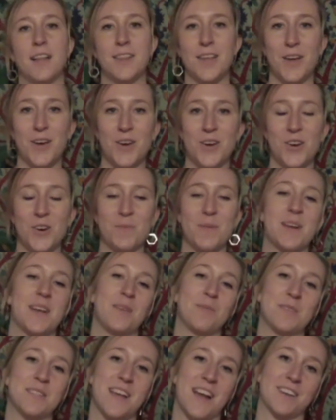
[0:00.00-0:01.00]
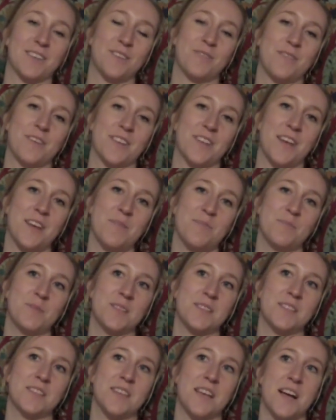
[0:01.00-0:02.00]
Hello, my name is Natalie Phillips.
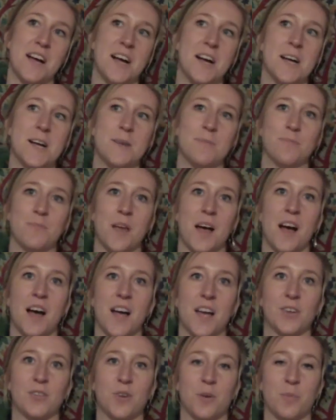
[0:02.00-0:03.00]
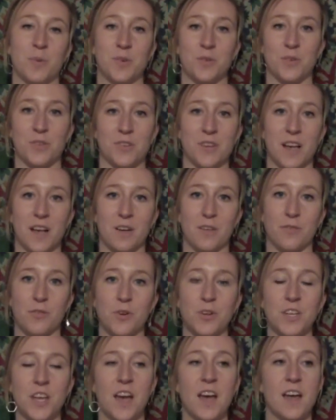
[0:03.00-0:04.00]
I grew up in Northern
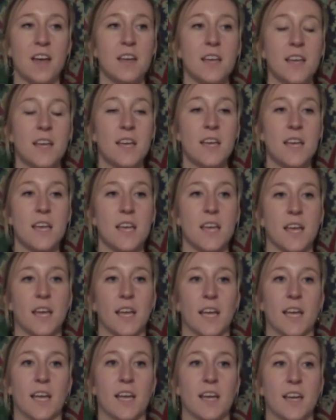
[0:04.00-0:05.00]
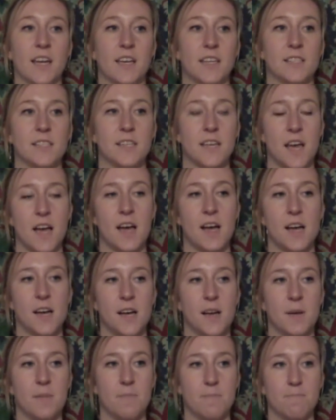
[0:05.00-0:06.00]
California, and
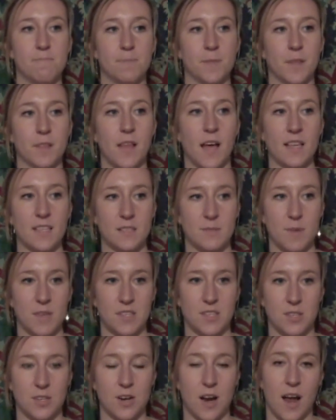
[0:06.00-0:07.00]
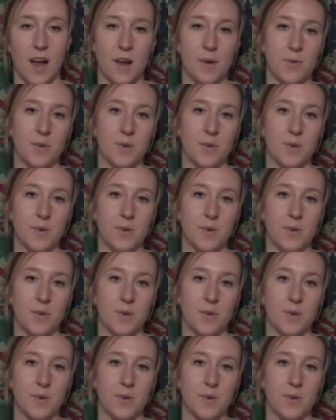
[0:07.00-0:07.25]
last semester I